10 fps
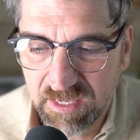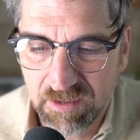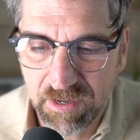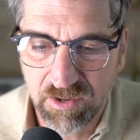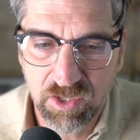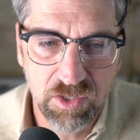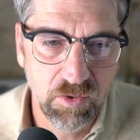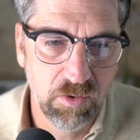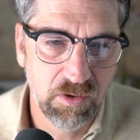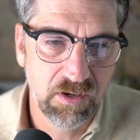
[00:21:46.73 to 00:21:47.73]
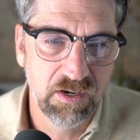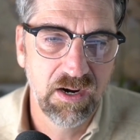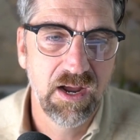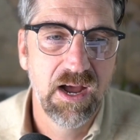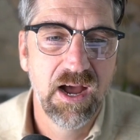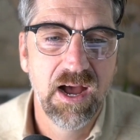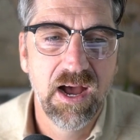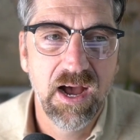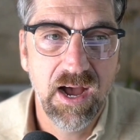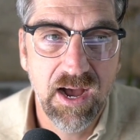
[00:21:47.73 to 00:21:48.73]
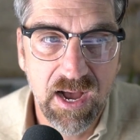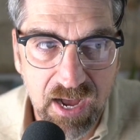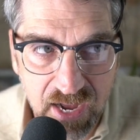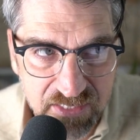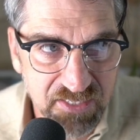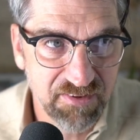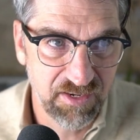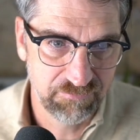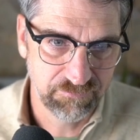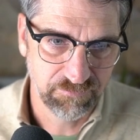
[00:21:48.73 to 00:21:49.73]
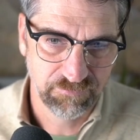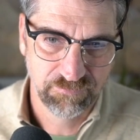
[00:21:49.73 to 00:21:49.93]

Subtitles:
about your oxygen.